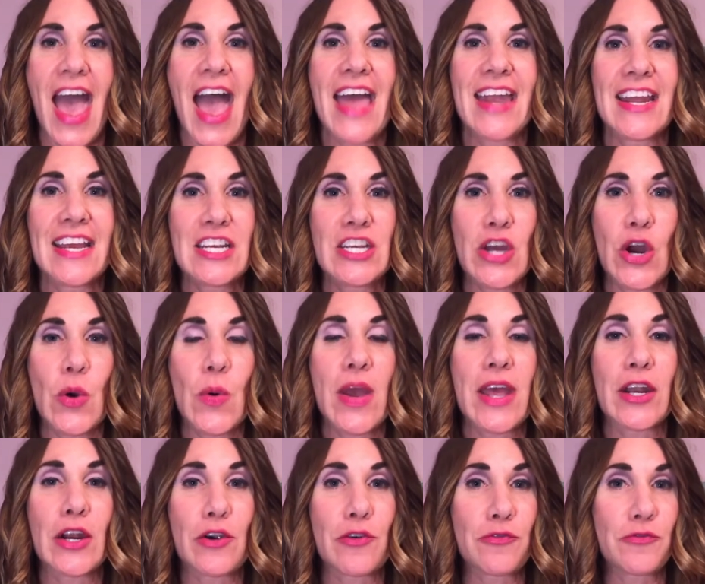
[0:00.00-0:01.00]
And I know
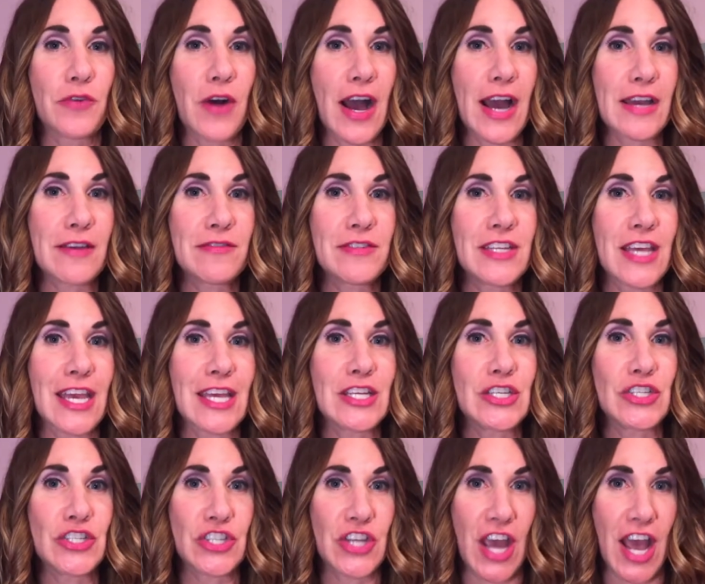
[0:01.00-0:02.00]
in our five day
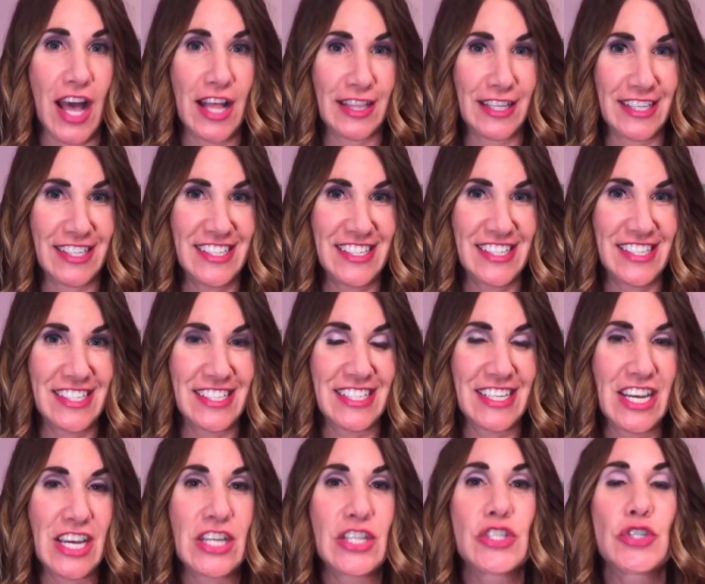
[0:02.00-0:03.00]
challenge
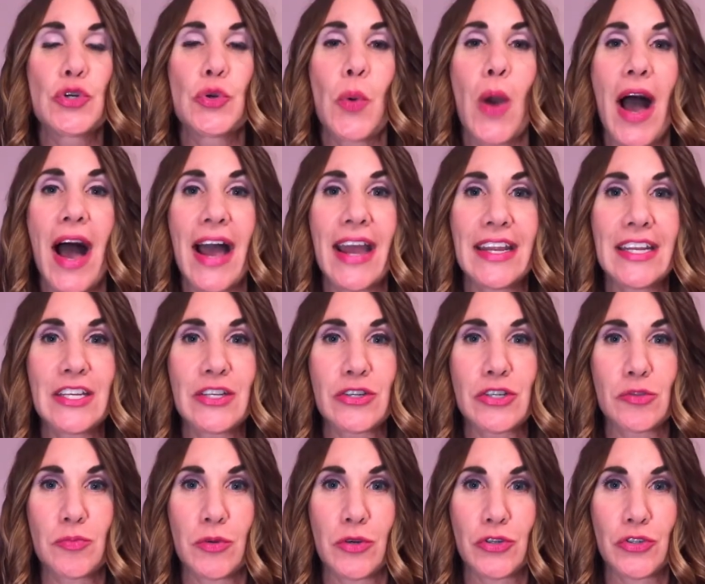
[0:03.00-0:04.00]
to heighten your
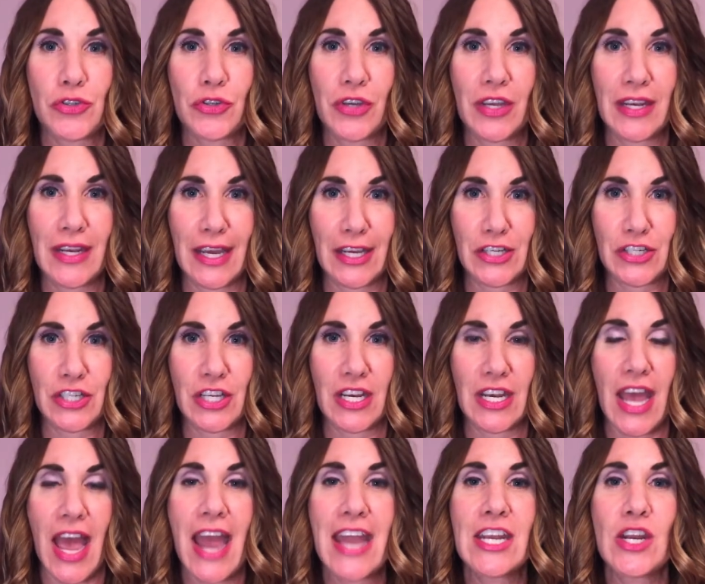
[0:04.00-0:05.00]
spiritual
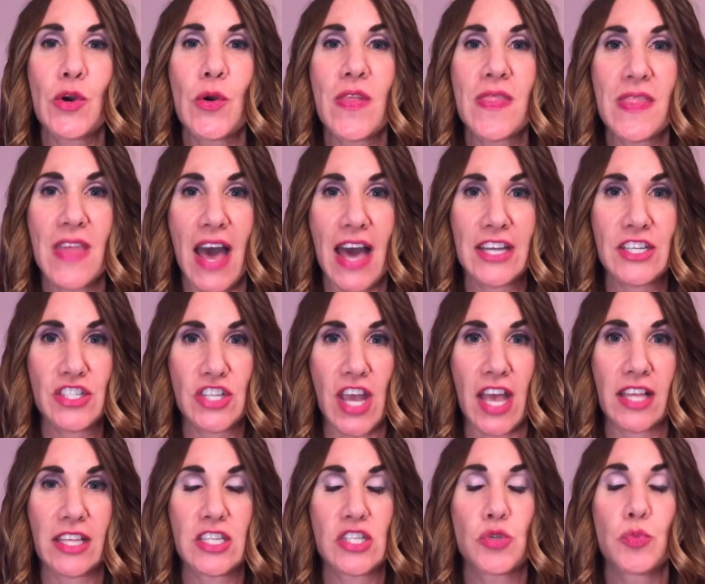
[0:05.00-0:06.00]
connection, I know in that
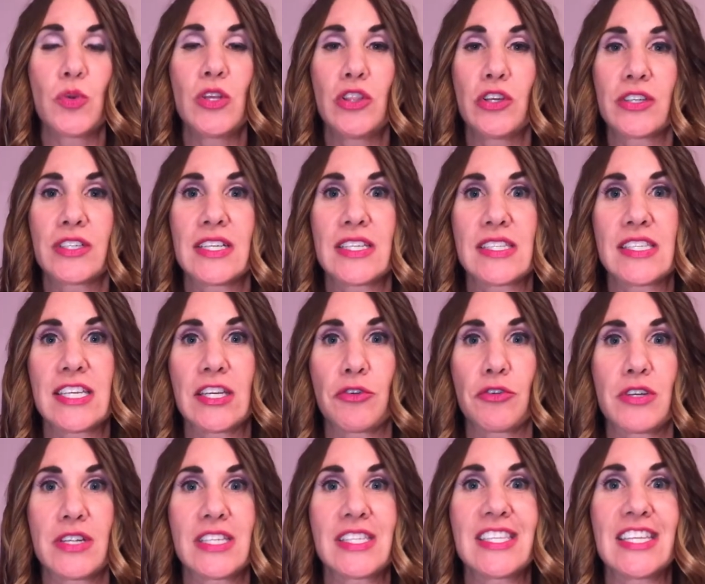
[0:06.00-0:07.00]
challenge we looked at
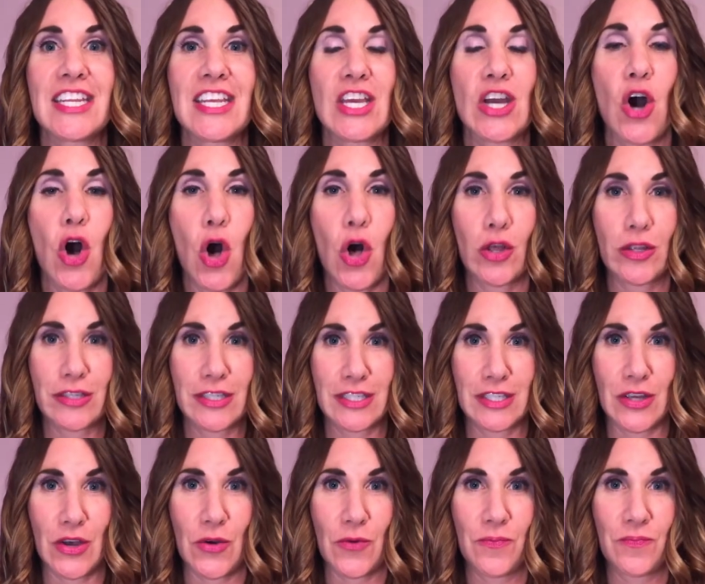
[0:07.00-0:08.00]
synchronicity
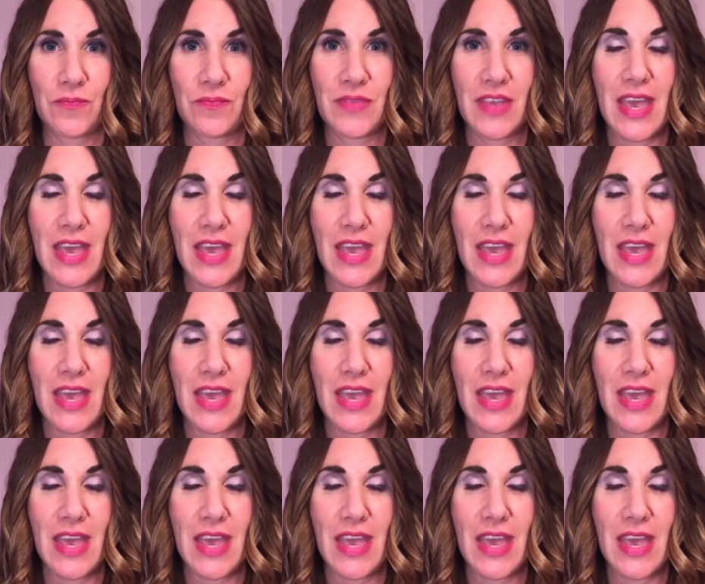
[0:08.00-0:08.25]
also.